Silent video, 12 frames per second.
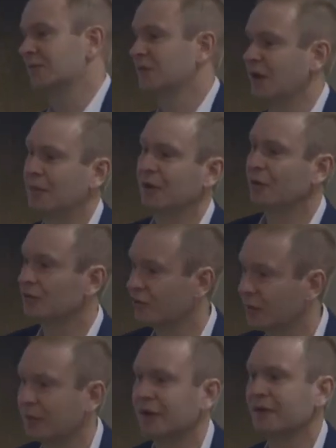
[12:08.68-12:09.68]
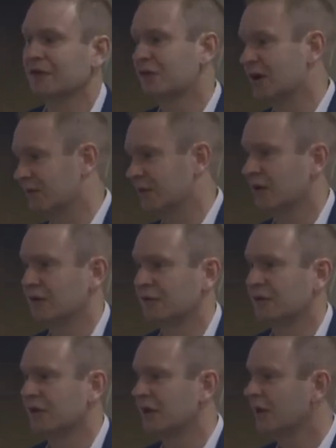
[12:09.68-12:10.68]
up doubling or tripling the traffic going
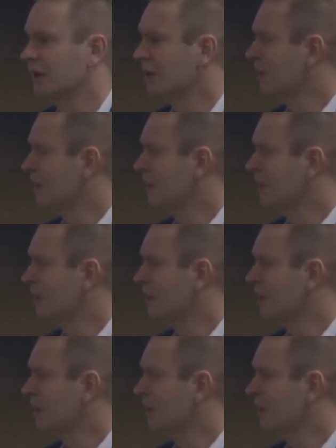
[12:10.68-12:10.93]
through it.